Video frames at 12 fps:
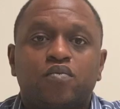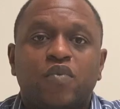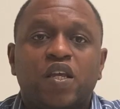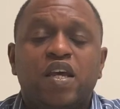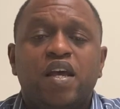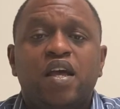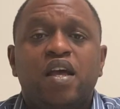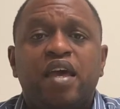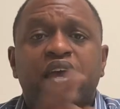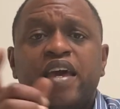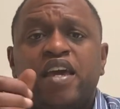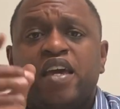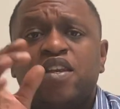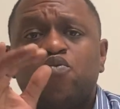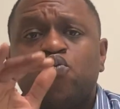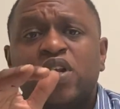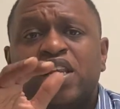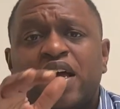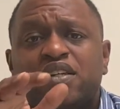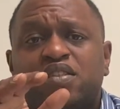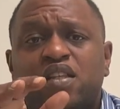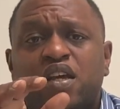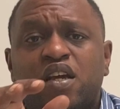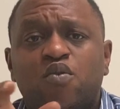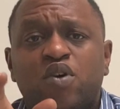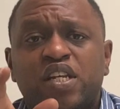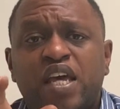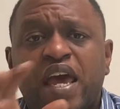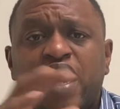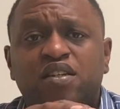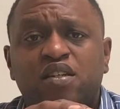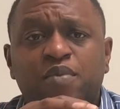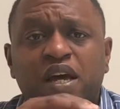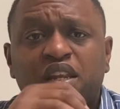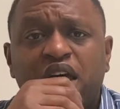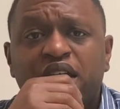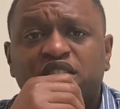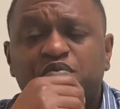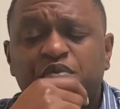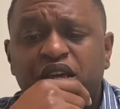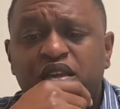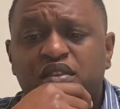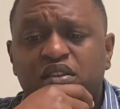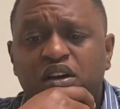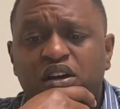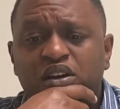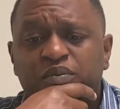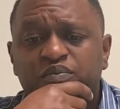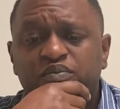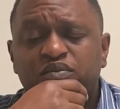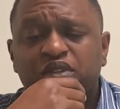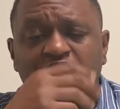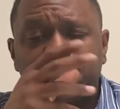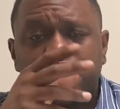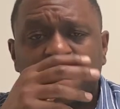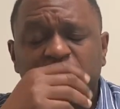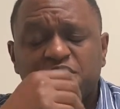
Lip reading: Hey, and one last thing I wanted to add to my last myth that I forgot to mention